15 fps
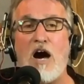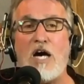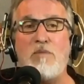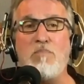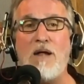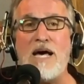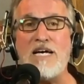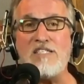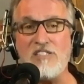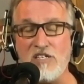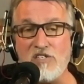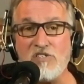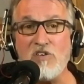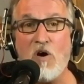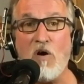God
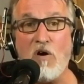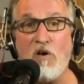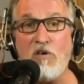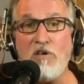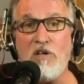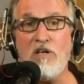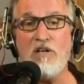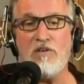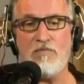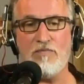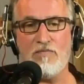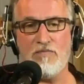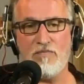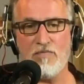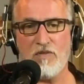bless us all,
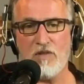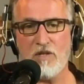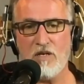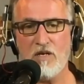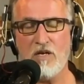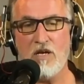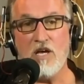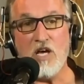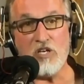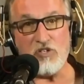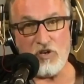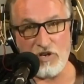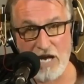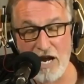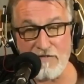
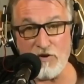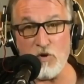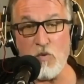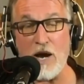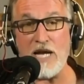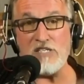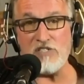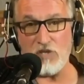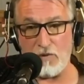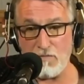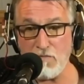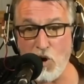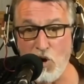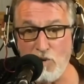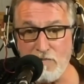to never waste a
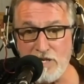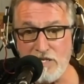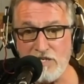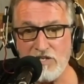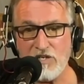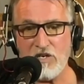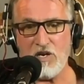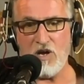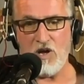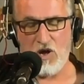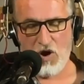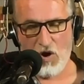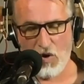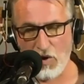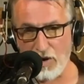moment,
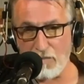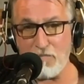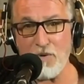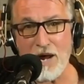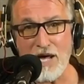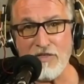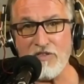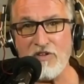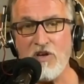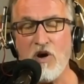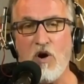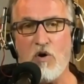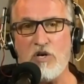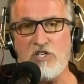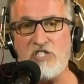or a breath,
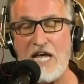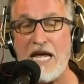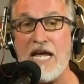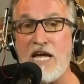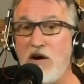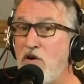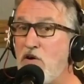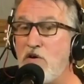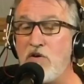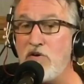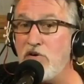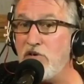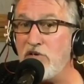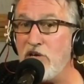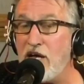or day or
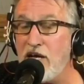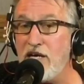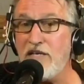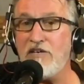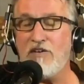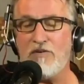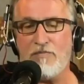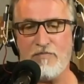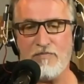night.